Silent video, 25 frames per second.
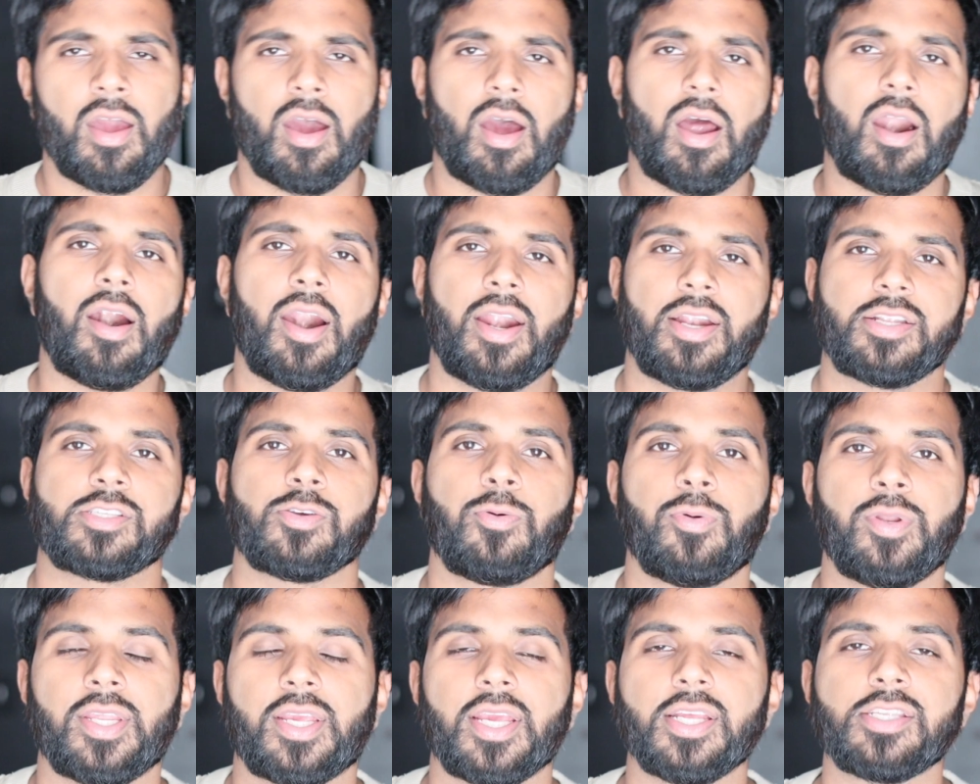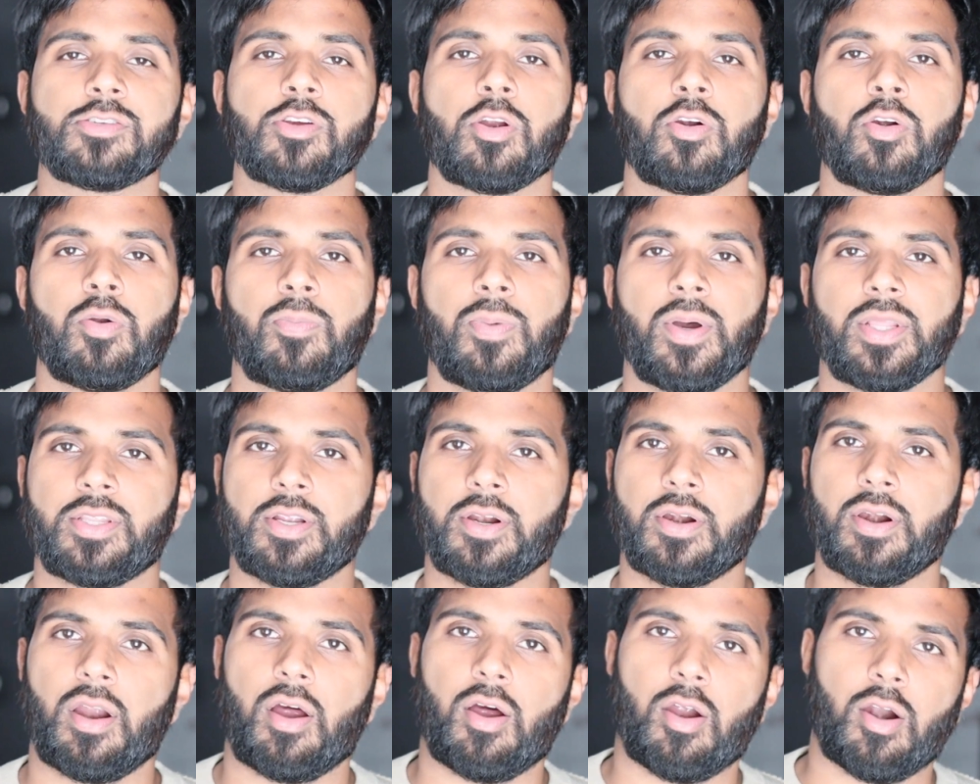All right, so when you get to Aruba,
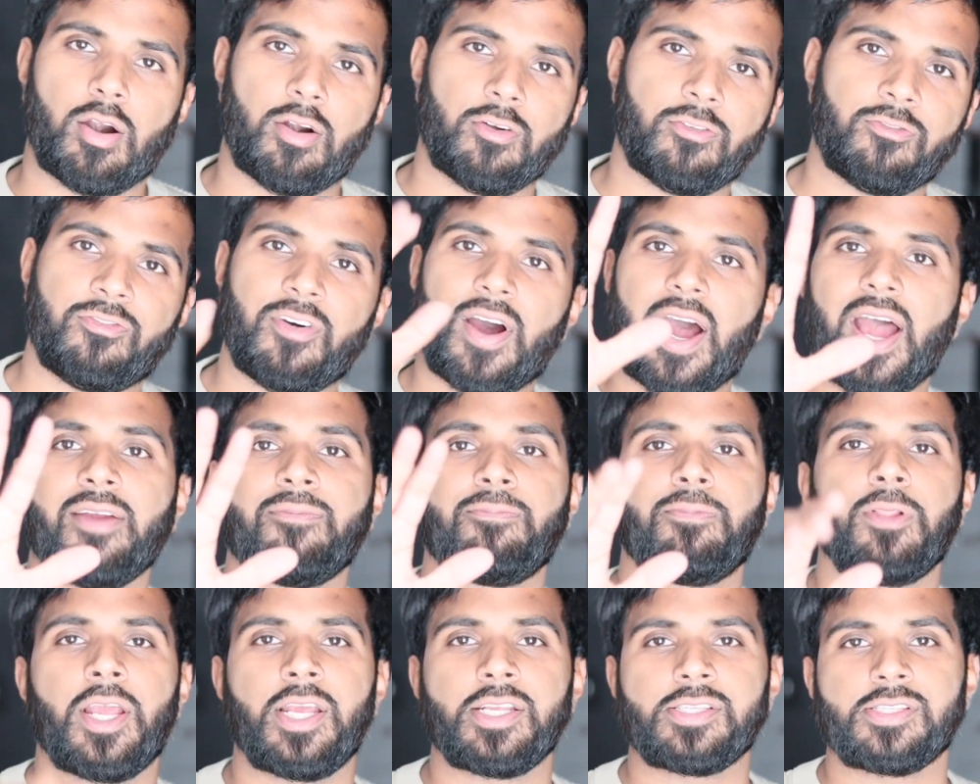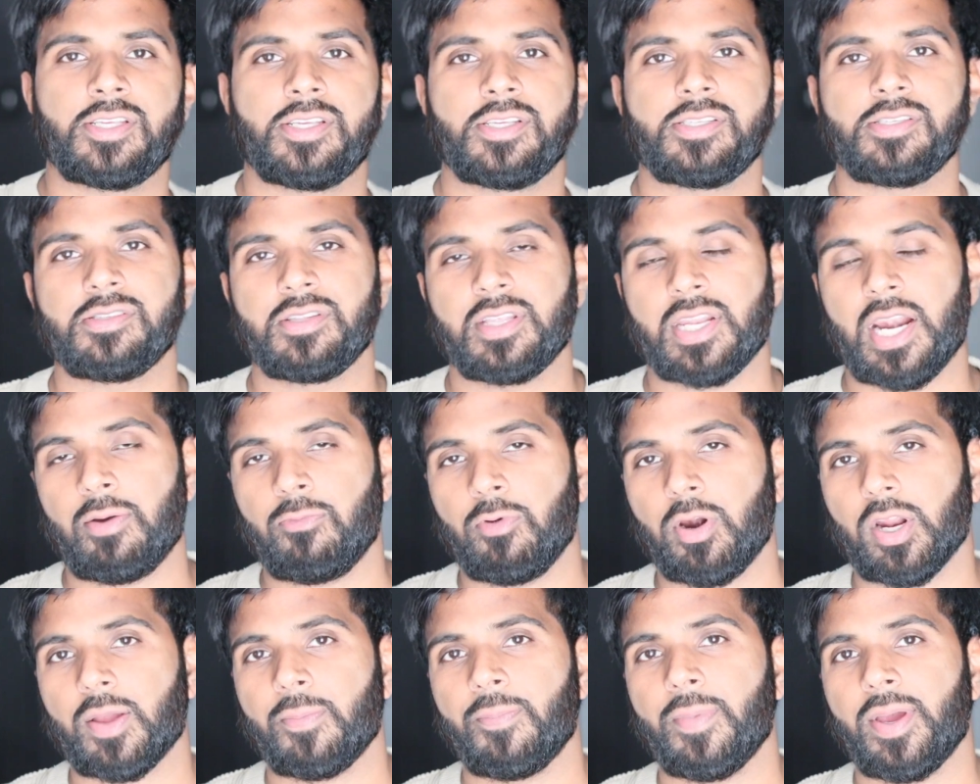there are 5 places that I'm
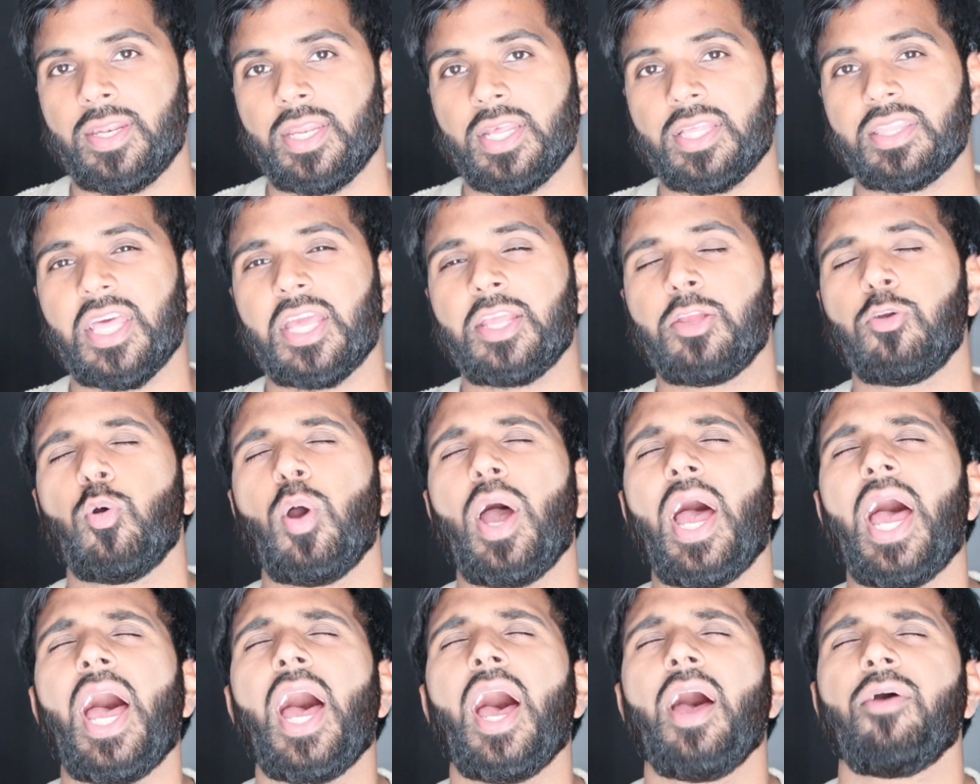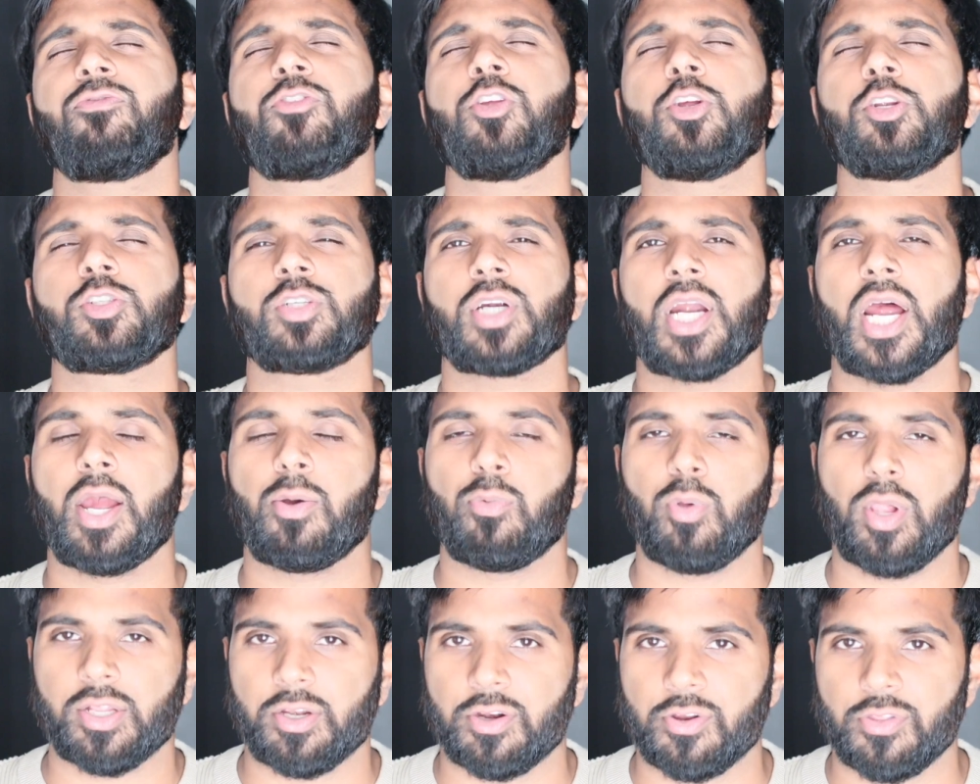recommending that you have to try
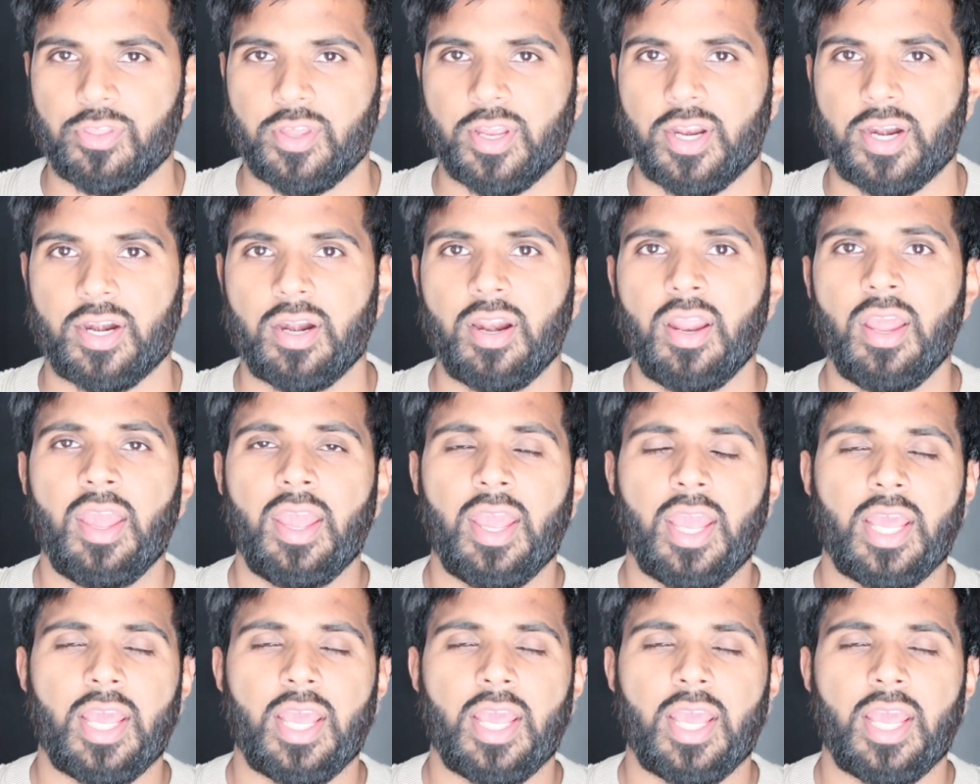while you're there.